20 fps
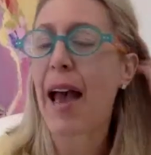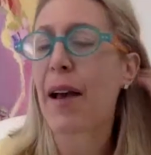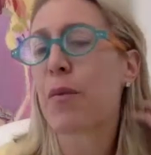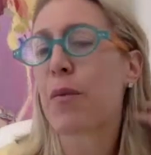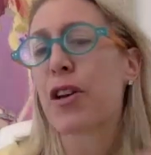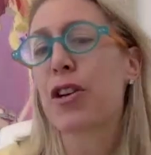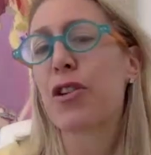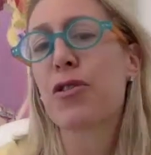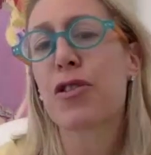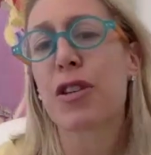And
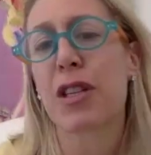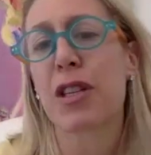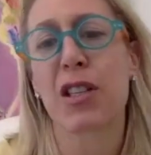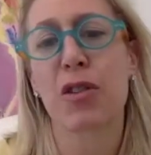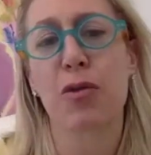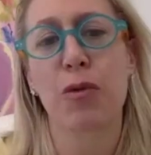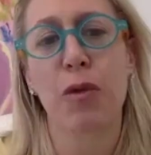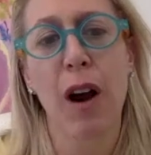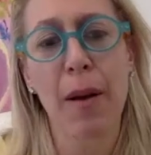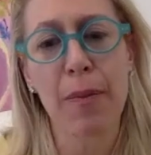when you
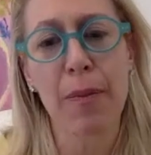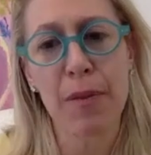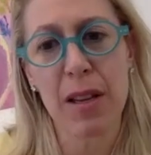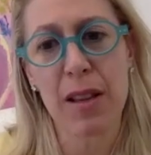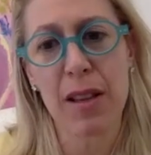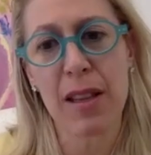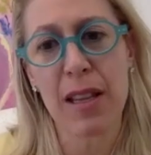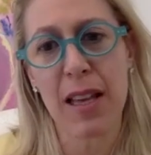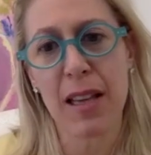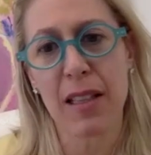
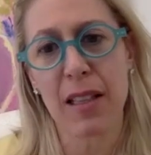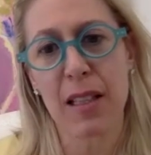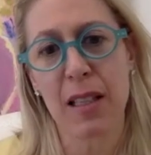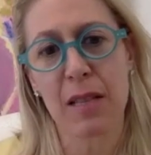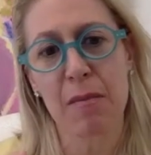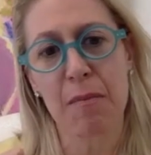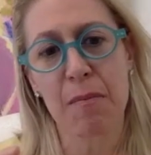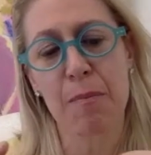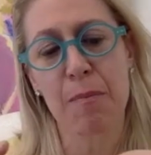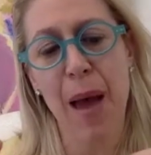disrupt
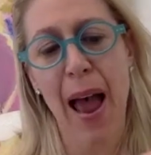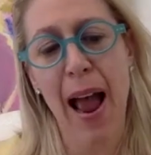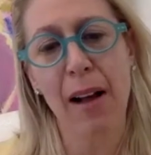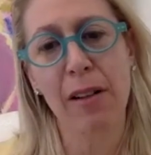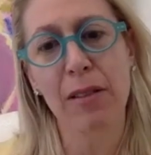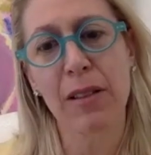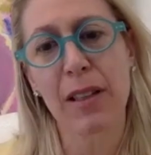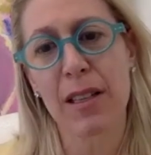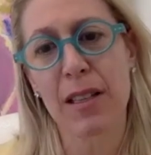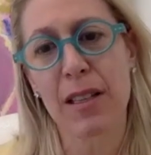this
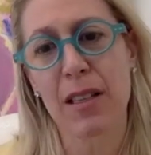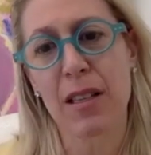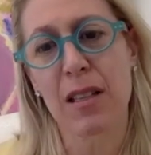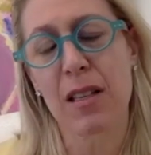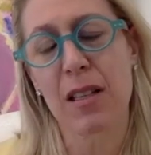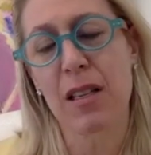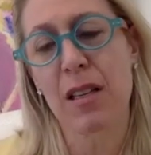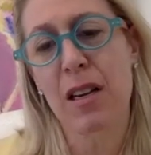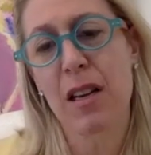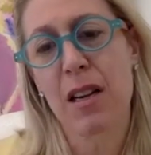
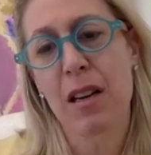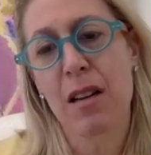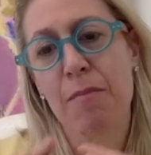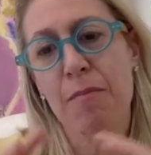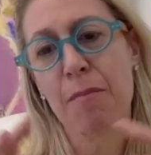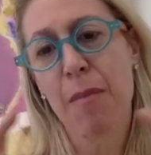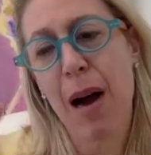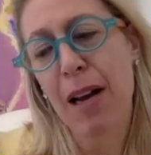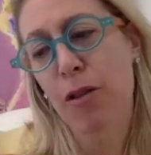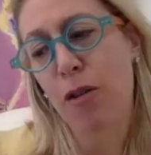balanced
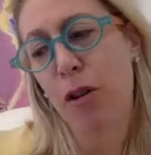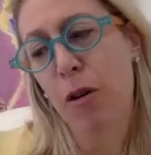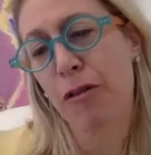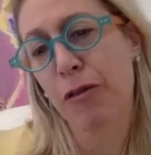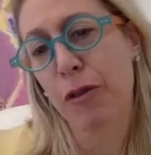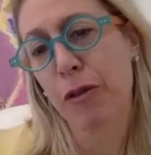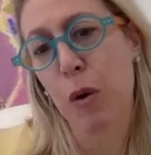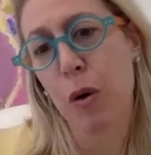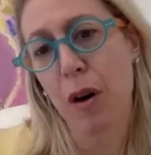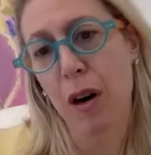
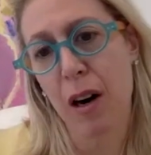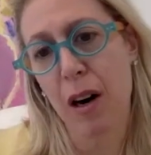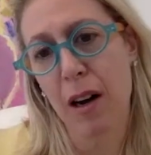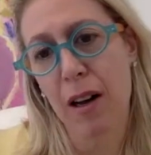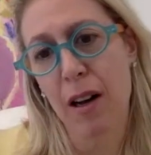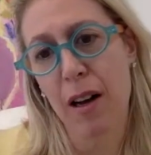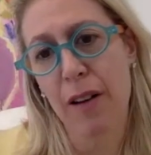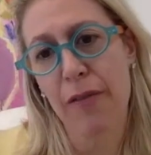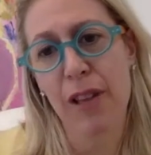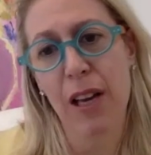
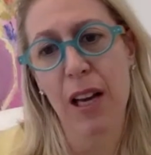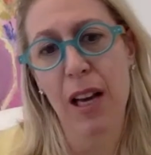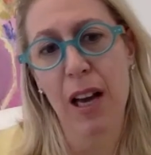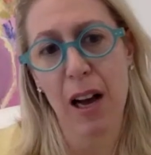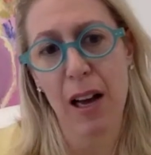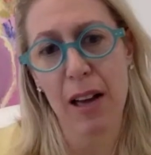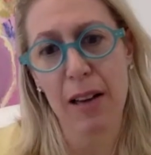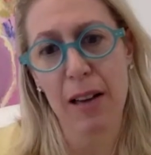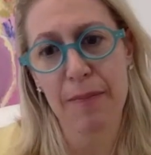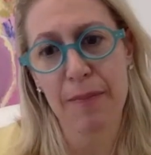microflora of the
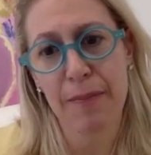gut,